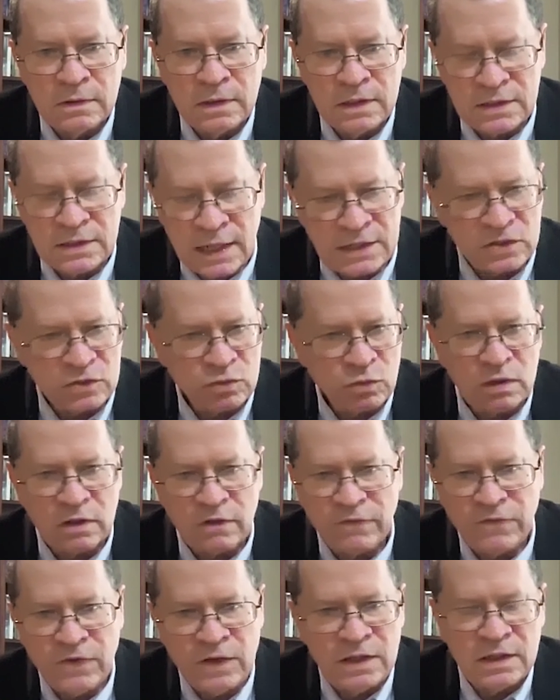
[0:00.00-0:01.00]
Is that sort of
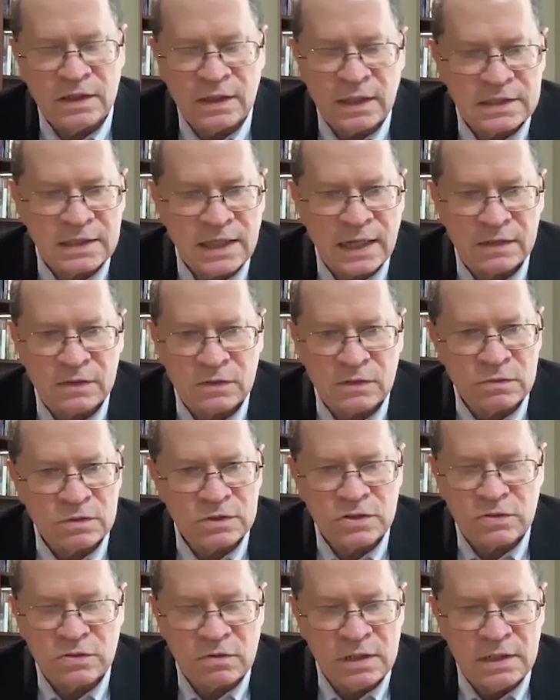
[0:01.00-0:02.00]
the feeling that's out there on
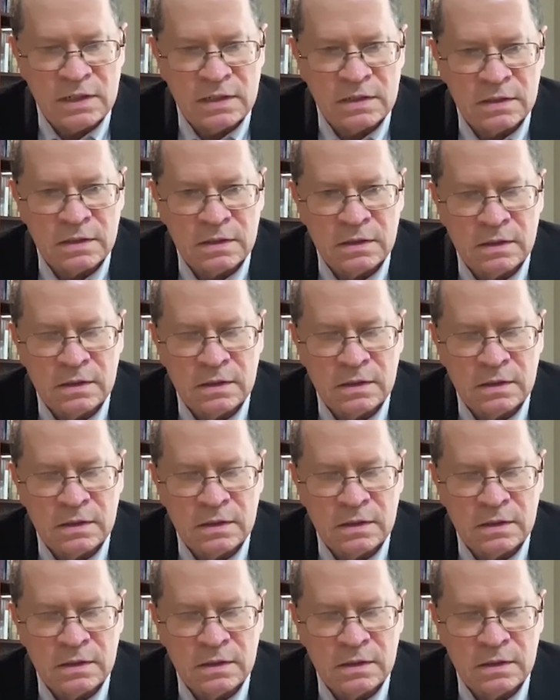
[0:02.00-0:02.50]
the street?